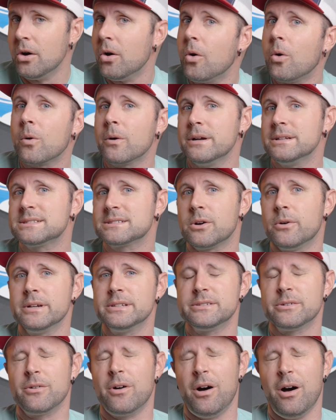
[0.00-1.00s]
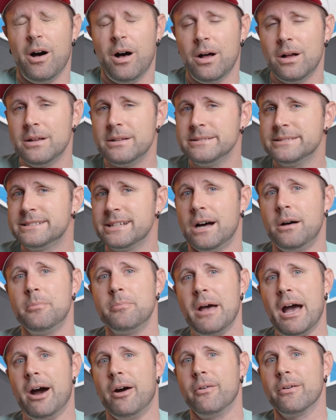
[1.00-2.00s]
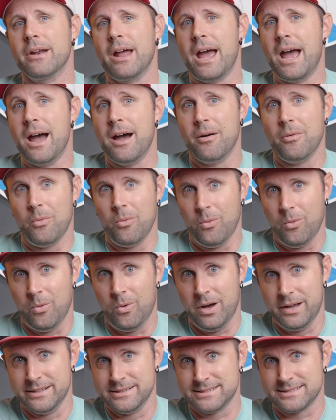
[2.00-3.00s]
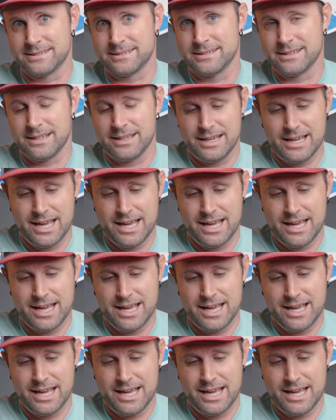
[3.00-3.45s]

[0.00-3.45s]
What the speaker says: Or it's going to all dump out at once,